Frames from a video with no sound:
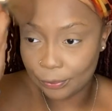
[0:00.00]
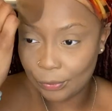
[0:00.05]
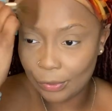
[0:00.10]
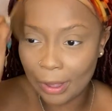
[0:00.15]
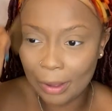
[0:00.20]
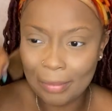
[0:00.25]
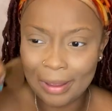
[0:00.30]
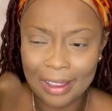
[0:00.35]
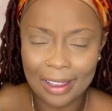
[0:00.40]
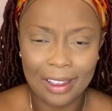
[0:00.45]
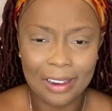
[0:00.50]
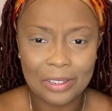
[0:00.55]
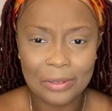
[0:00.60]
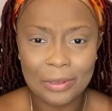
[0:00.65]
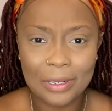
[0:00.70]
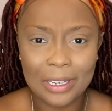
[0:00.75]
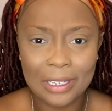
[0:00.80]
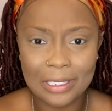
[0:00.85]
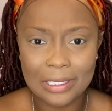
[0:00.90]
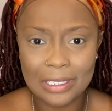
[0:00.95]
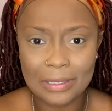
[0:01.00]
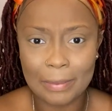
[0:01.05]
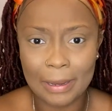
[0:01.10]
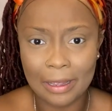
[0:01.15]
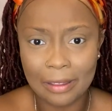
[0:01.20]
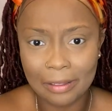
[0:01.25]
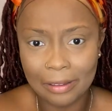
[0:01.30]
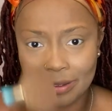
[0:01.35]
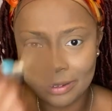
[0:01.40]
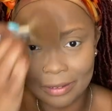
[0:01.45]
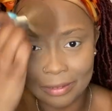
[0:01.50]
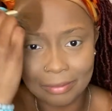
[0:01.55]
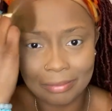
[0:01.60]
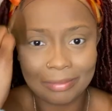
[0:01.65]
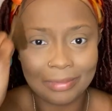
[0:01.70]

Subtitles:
Oh my gosh, when did I get this palette?